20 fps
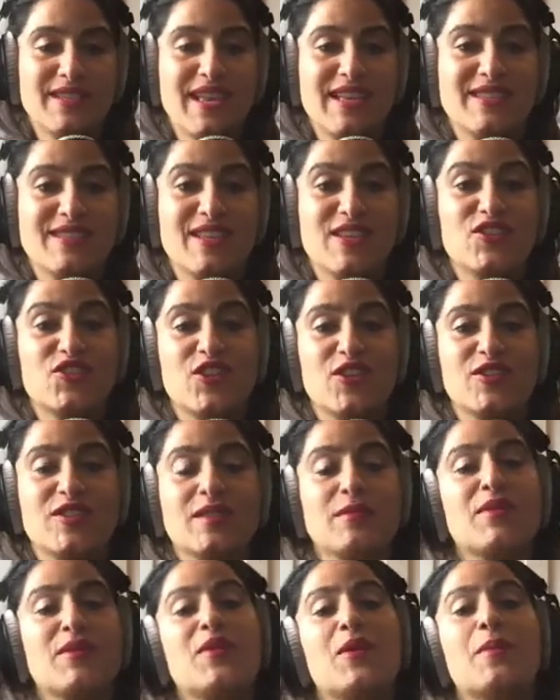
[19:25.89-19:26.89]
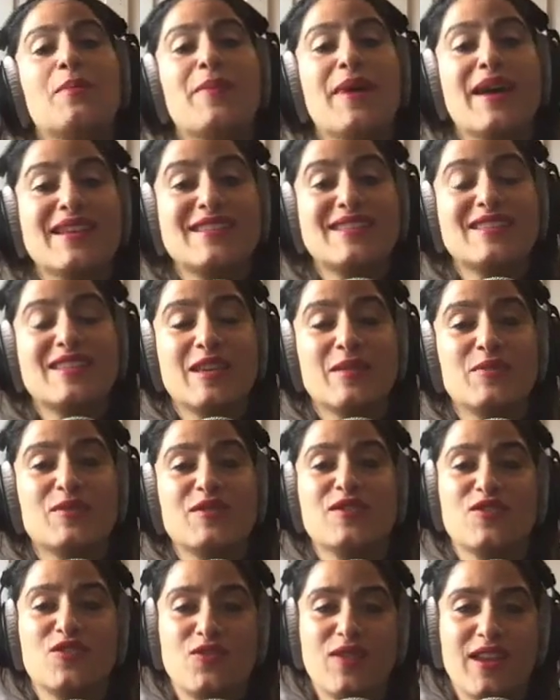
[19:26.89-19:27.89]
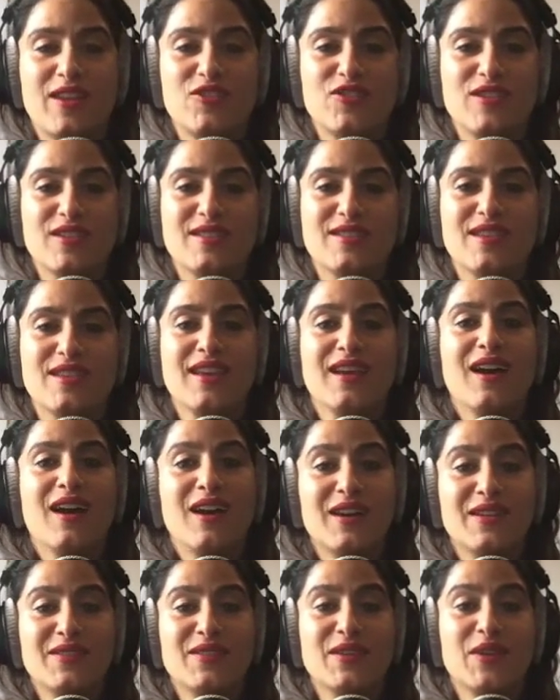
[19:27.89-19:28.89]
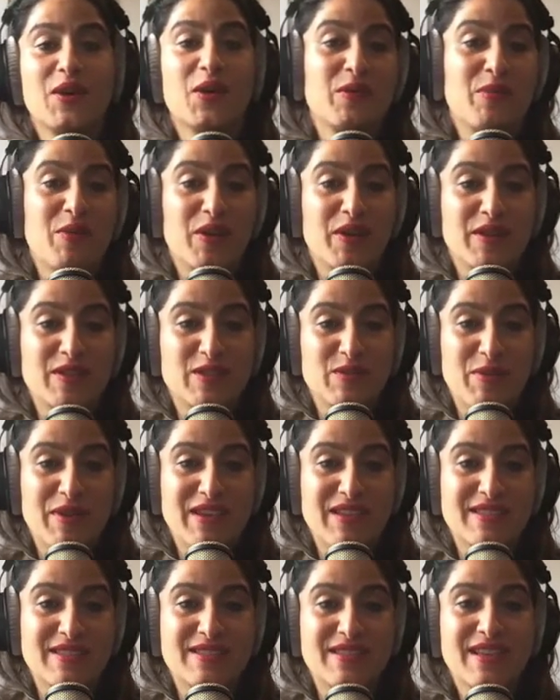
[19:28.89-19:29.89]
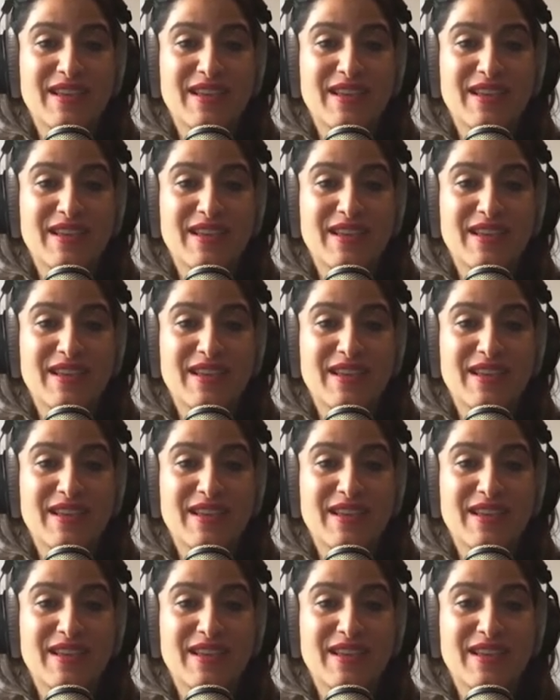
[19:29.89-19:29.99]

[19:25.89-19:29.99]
as they share some of their best tips and strategies on the go-to-market space.